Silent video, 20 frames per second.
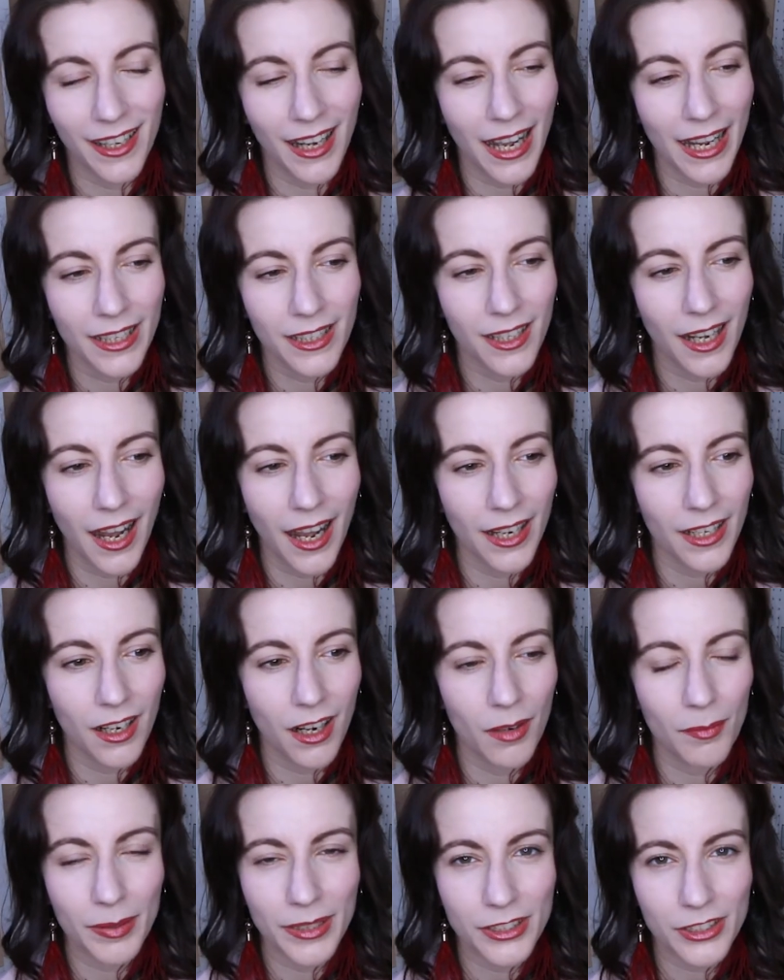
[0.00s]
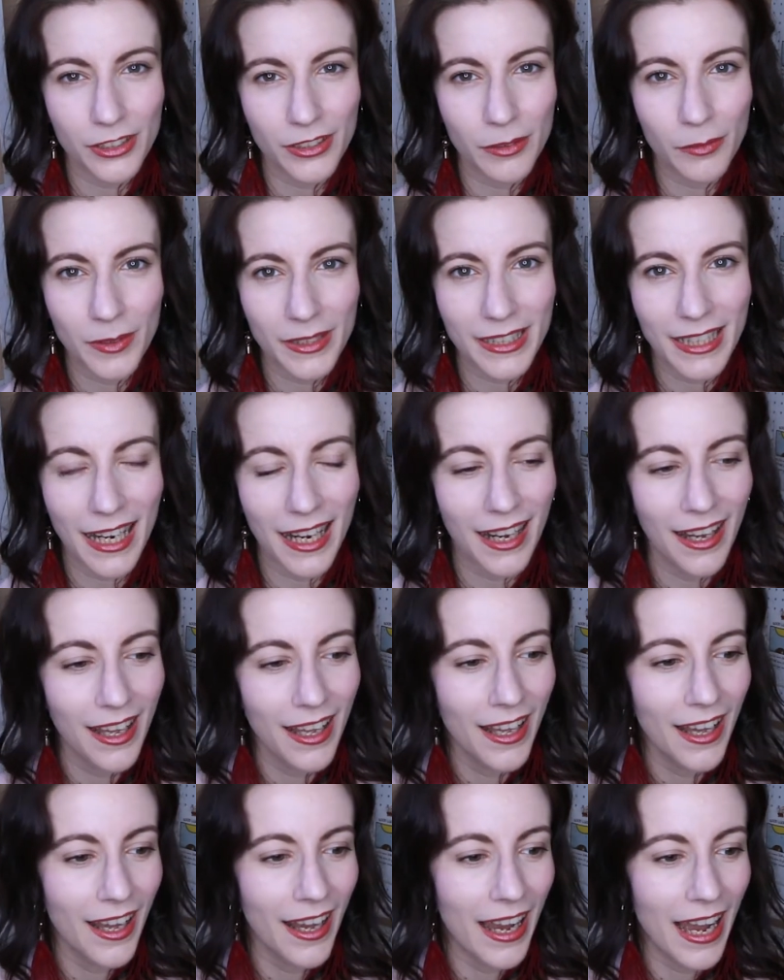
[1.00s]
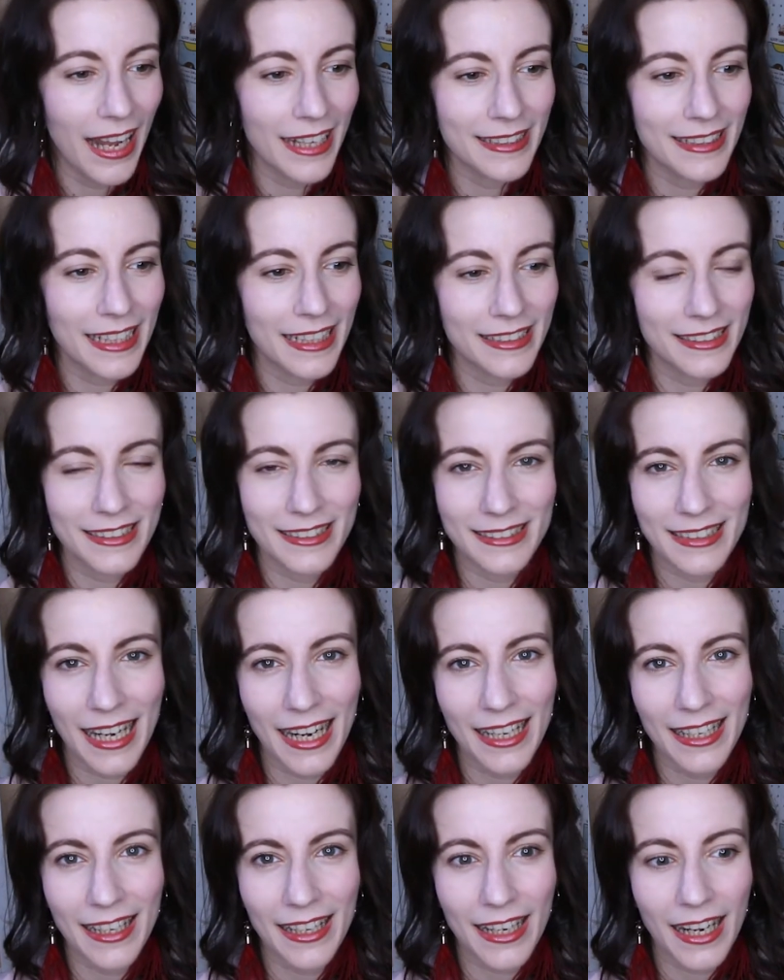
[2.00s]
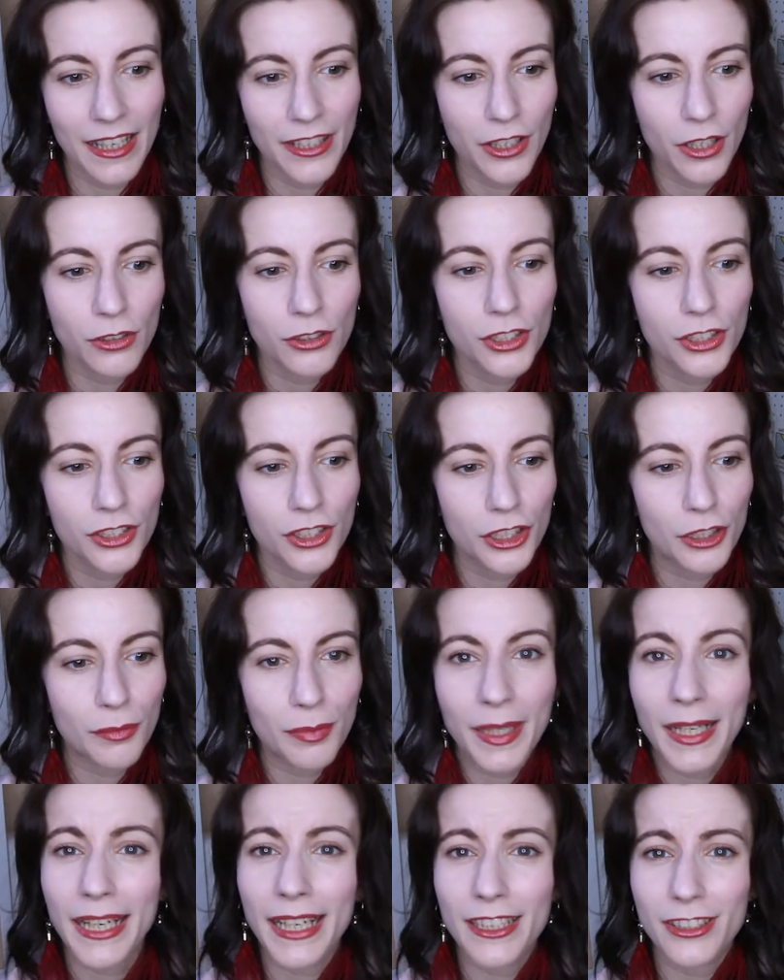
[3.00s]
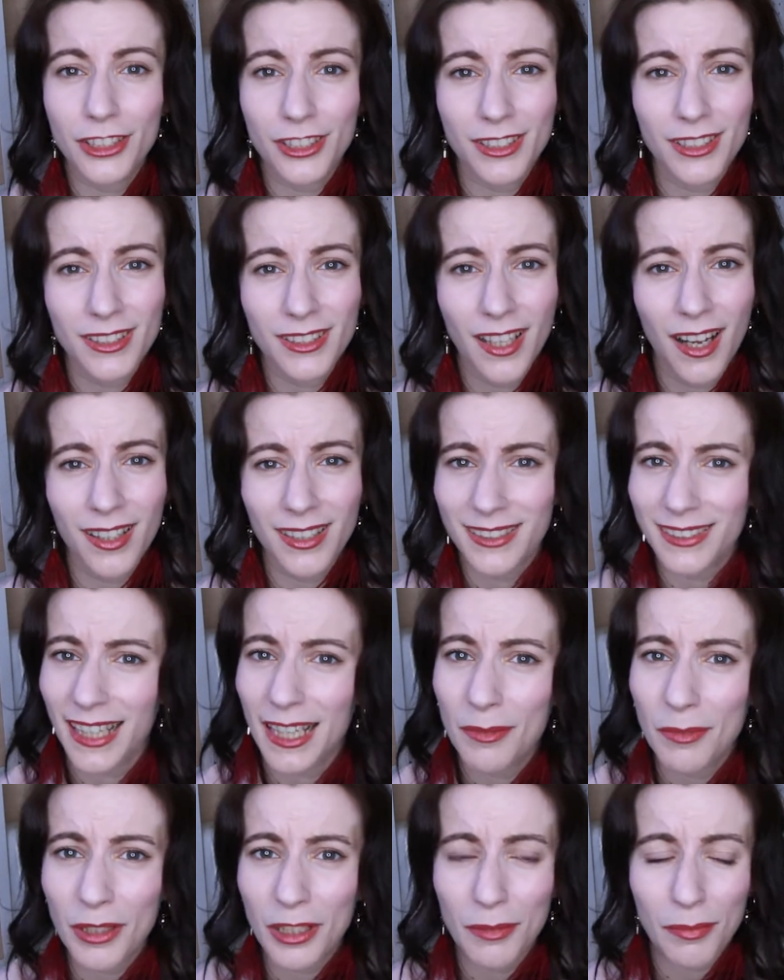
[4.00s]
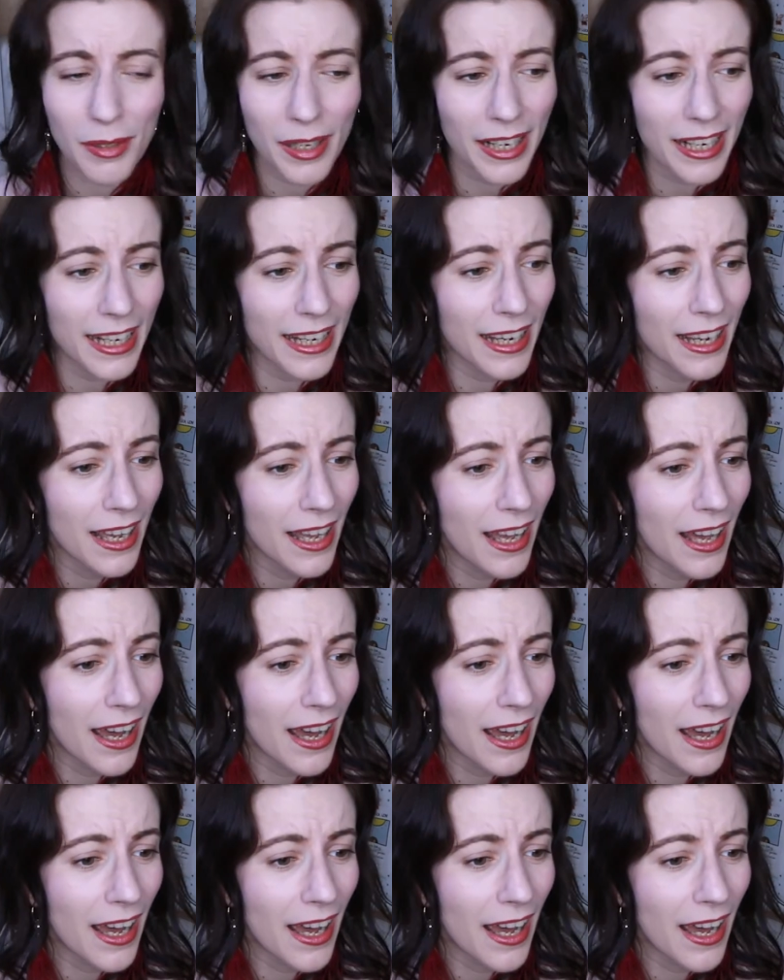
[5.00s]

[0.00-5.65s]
I can't be doing with that. At the end of the day, like, I know she's gonna bring it just as hard as I'm gonna bring it.